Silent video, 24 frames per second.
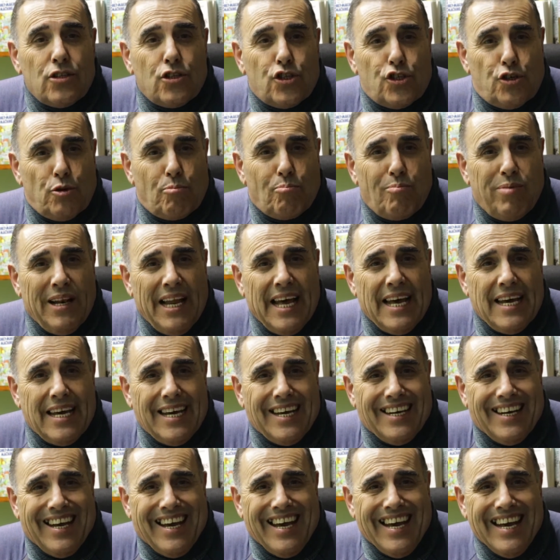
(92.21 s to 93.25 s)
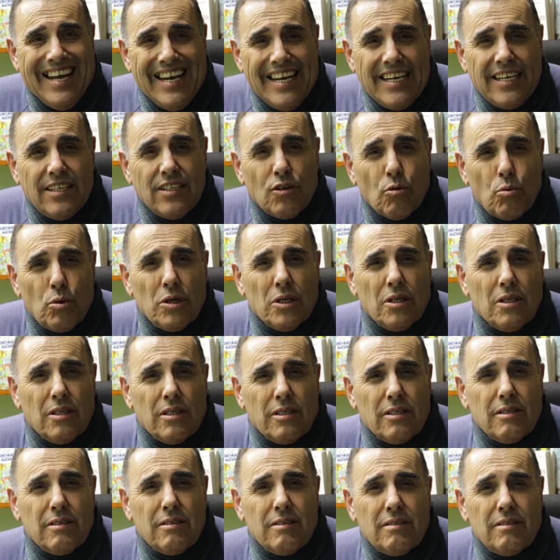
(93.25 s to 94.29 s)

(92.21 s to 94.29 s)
to play in healing the world.